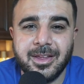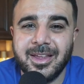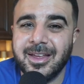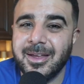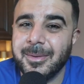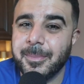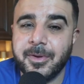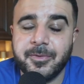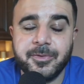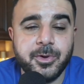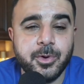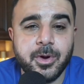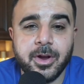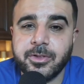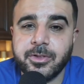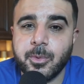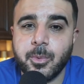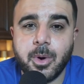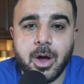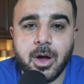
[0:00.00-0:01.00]
But if you're at
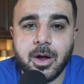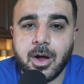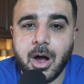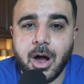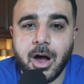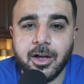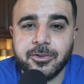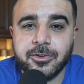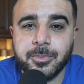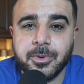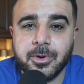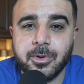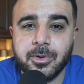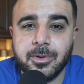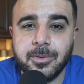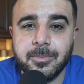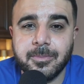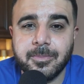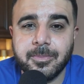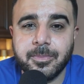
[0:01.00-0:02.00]
the wrong hospital
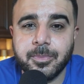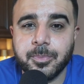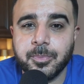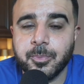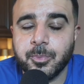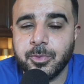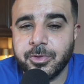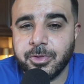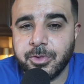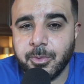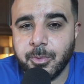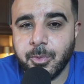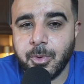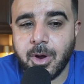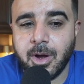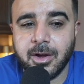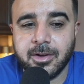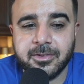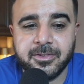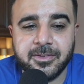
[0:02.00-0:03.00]
with the
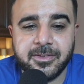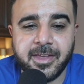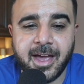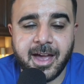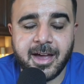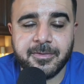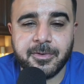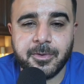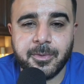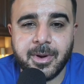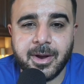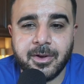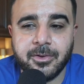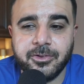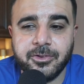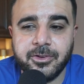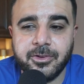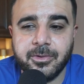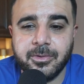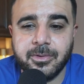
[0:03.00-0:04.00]
wrong staff around
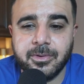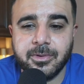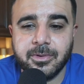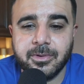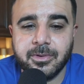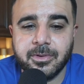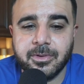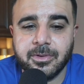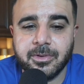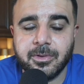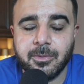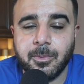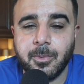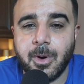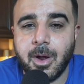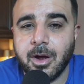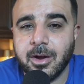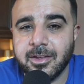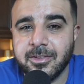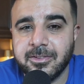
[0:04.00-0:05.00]
you, the
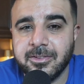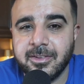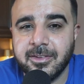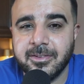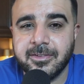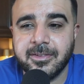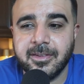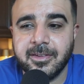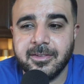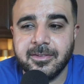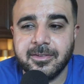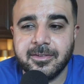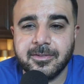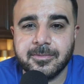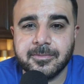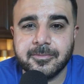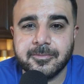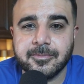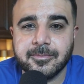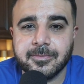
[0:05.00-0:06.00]
wrong assistants,
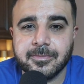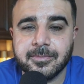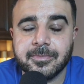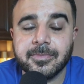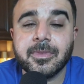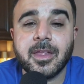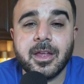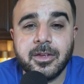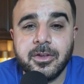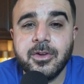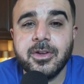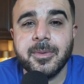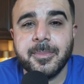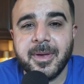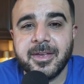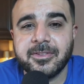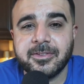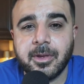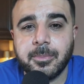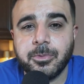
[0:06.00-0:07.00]
you can
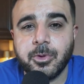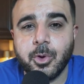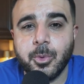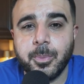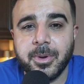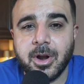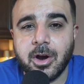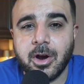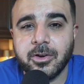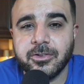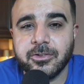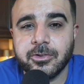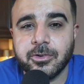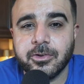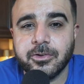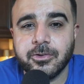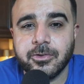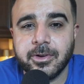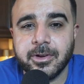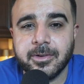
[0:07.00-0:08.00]
mess up the open heart
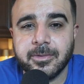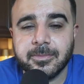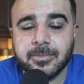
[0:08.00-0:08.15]
surgery.